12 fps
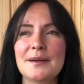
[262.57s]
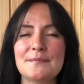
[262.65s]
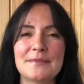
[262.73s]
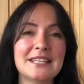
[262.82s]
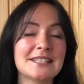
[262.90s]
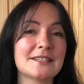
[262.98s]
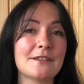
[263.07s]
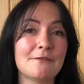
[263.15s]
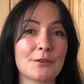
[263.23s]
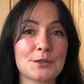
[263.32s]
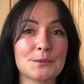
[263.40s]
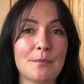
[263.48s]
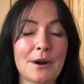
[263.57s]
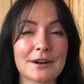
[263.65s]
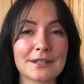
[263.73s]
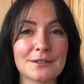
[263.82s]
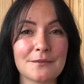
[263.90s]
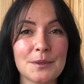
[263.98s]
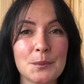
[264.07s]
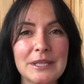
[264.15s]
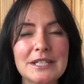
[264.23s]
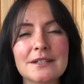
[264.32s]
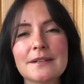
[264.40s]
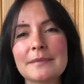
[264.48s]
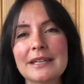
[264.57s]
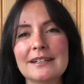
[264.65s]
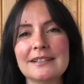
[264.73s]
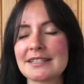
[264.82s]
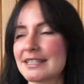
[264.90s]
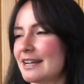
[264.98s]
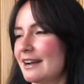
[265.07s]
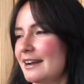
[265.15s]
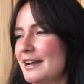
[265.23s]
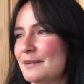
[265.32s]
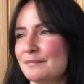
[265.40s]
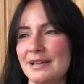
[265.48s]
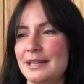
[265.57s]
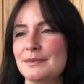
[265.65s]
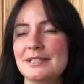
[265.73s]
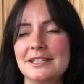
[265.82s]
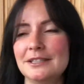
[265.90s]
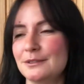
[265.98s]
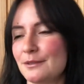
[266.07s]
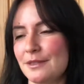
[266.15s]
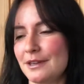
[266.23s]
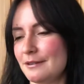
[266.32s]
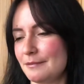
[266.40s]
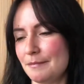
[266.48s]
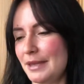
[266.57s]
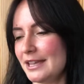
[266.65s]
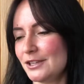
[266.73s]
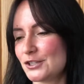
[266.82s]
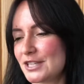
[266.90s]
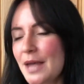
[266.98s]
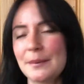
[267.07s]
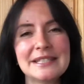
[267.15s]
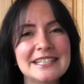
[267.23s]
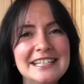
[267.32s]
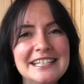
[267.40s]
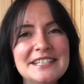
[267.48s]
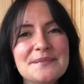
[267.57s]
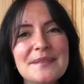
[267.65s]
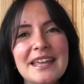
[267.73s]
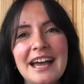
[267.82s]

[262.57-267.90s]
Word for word: This is the first part of the video because I'm still on the page 17.